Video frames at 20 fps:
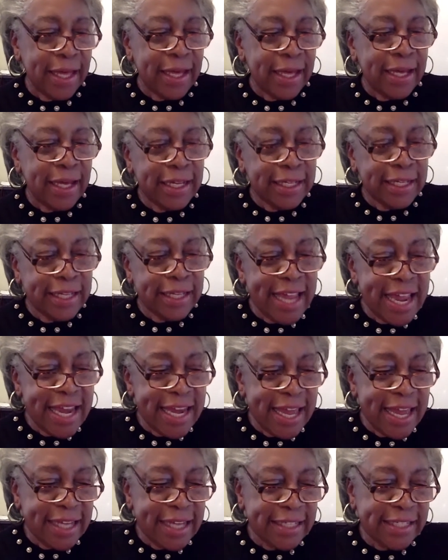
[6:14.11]

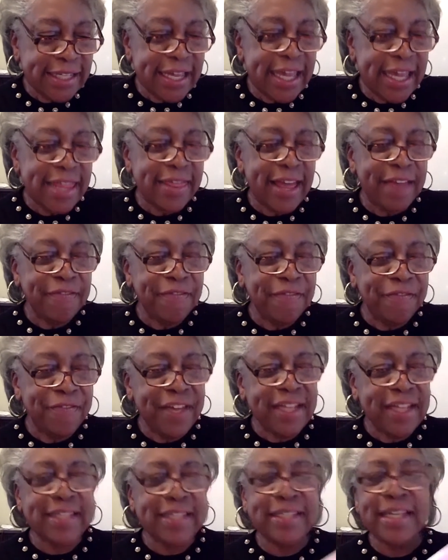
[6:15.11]
cleaning teeth and
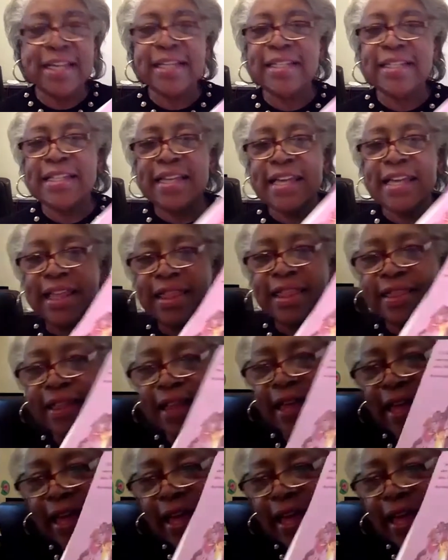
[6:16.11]
fixing teeth